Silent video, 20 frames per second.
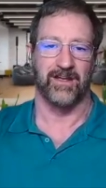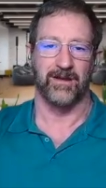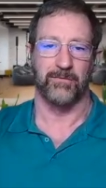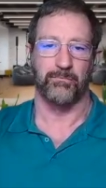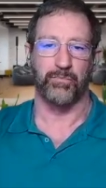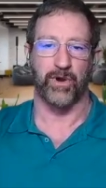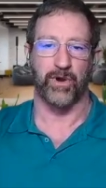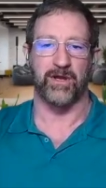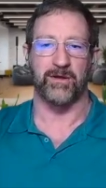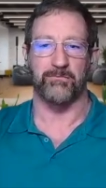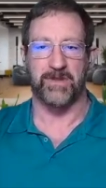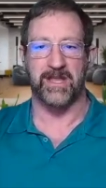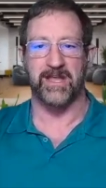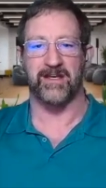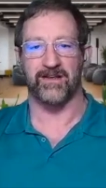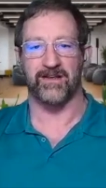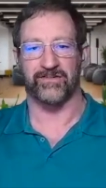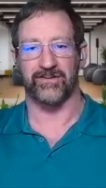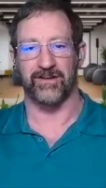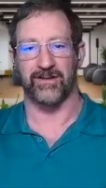But me
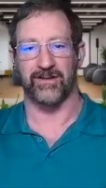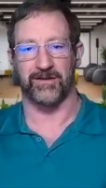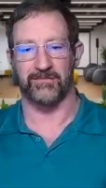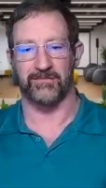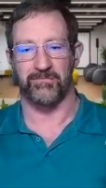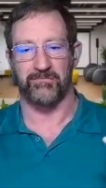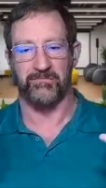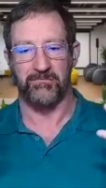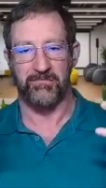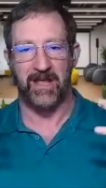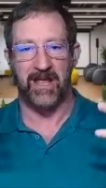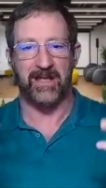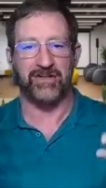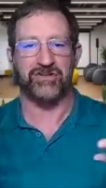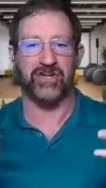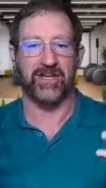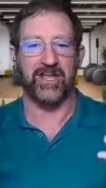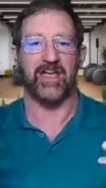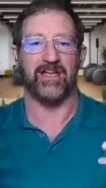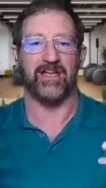as a
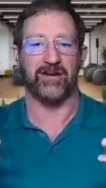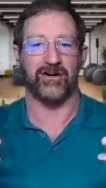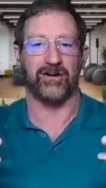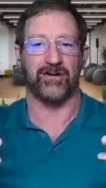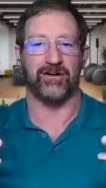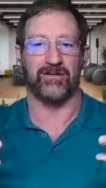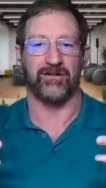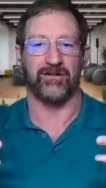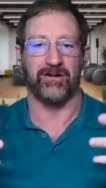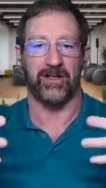educator,